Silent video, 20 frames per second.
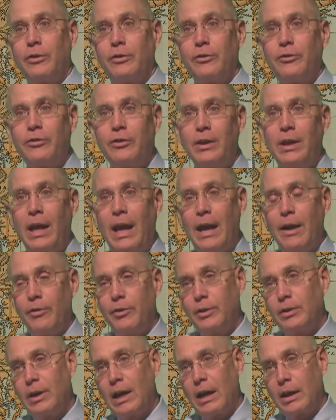and see how
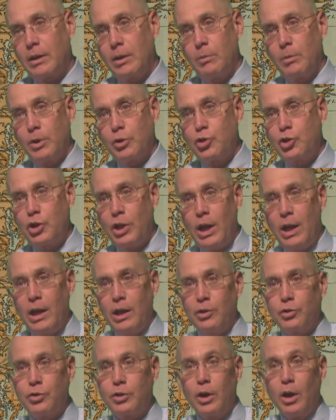the document
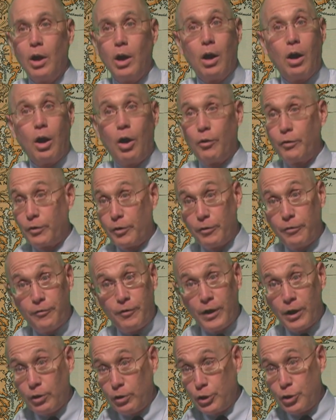changed over a
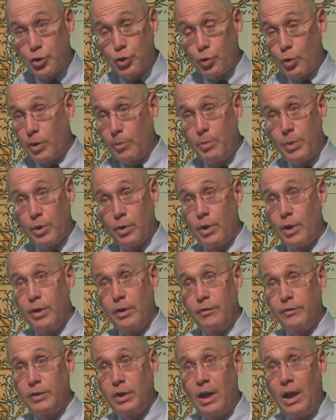fairly short
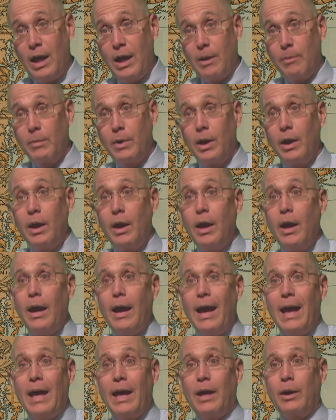period of time,
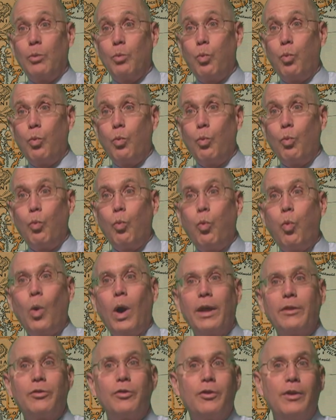and
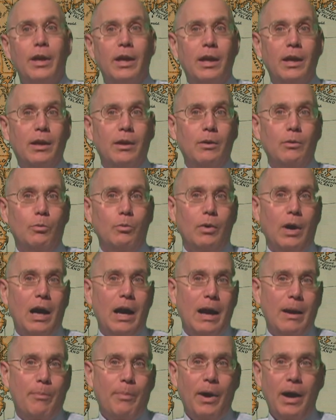what they
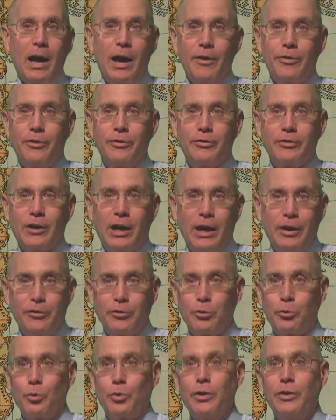
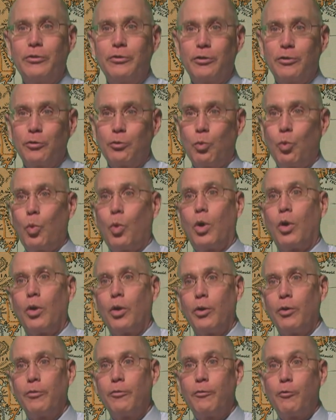hypothesized the reasons
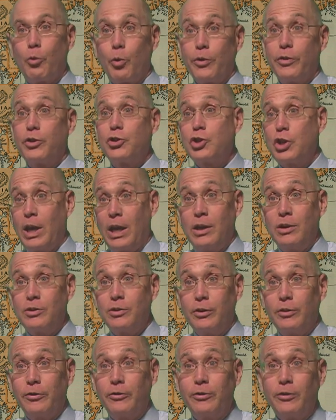were for the
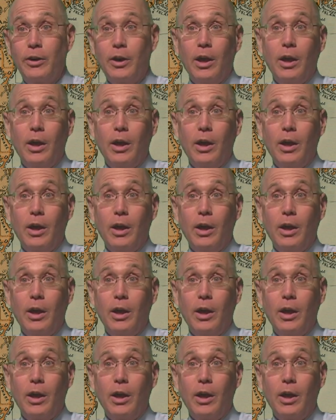changes,